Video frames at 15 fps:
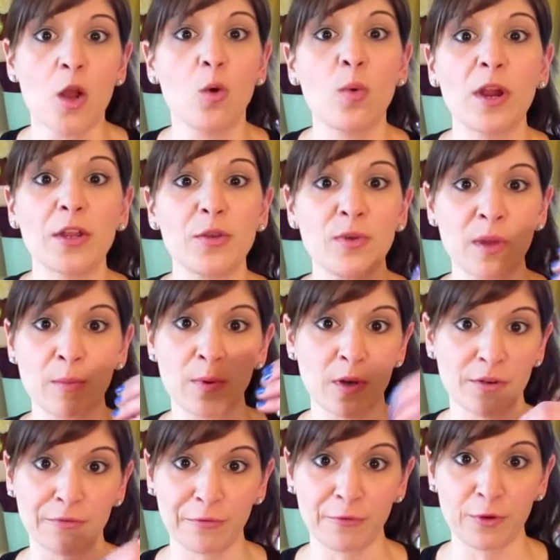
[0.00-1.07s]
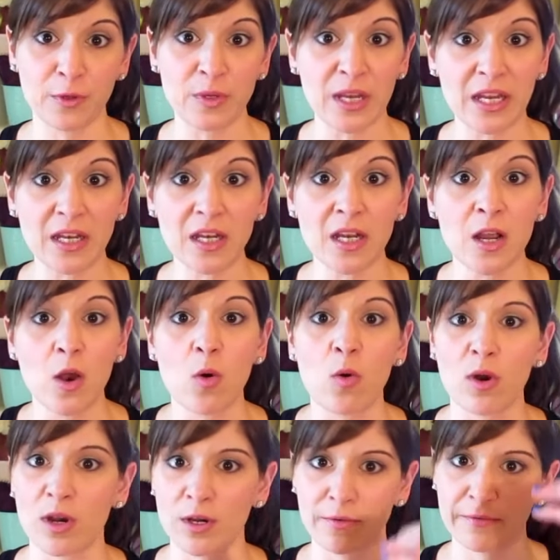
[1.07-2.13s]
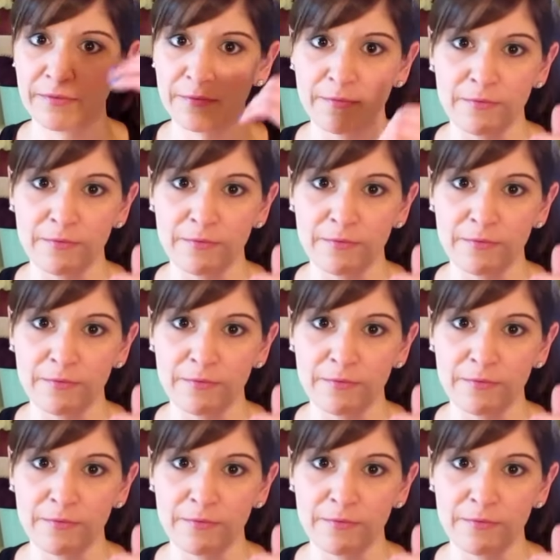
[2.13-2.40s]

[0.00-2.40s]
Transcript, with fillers: where you can put fruit in or